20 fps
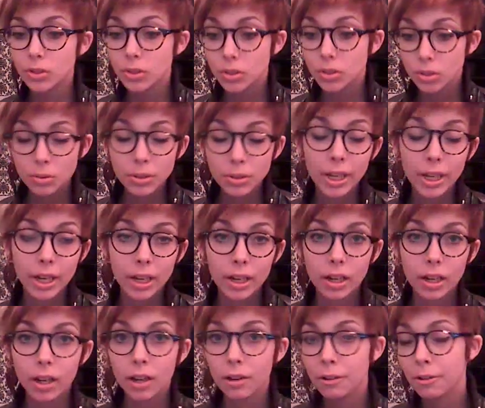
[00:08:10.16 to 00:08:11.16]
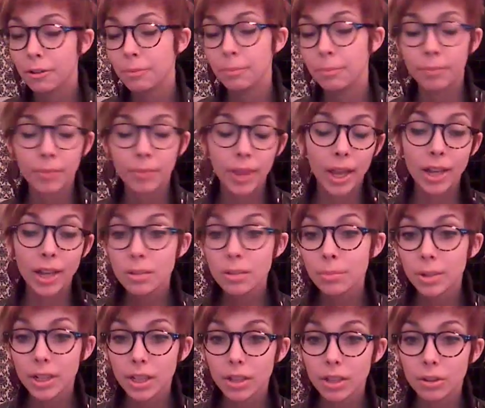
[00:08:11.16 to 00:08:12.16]
So yeah,
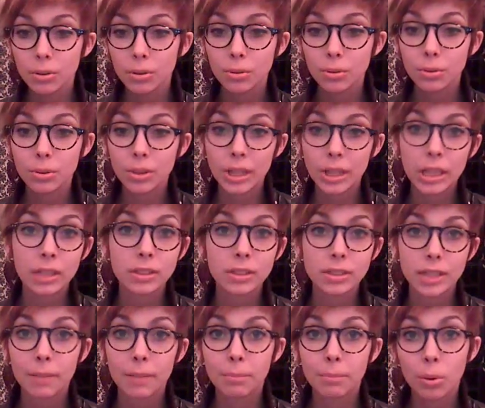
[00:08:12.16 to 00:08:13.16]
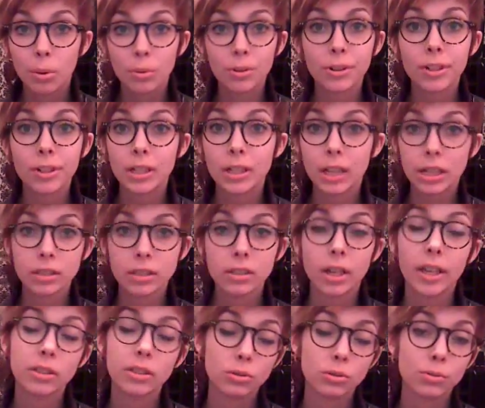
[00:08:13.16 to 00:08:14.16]
anybody who thinks that porn and
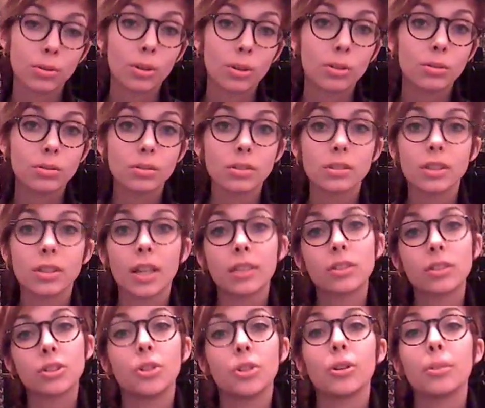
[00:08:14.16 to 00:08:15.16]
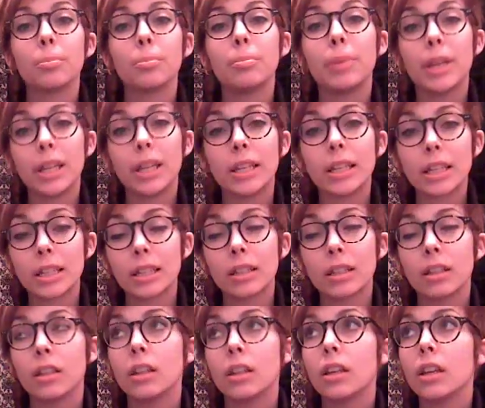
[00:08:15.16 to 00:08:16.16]
hentai is gross, that's your opinion.